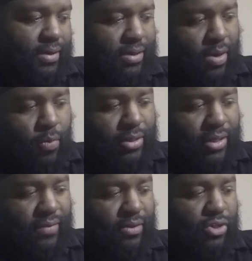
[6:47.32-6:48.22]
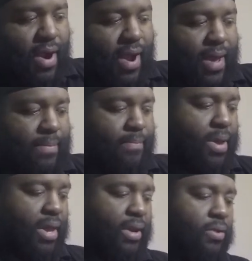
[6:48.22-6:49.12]
I wanted to give a try at
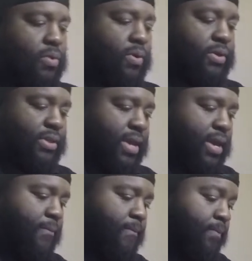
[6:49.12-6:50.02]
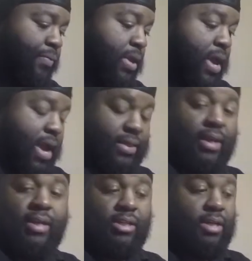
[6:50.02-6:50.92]
painting lures, and I
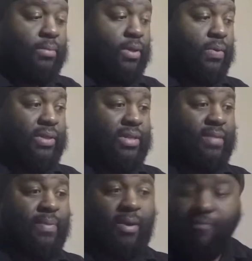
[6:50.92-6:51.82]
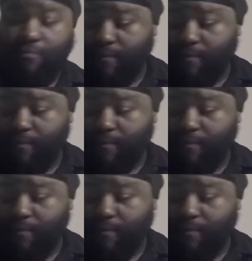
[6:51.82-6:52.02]
think he jumped in on the deep end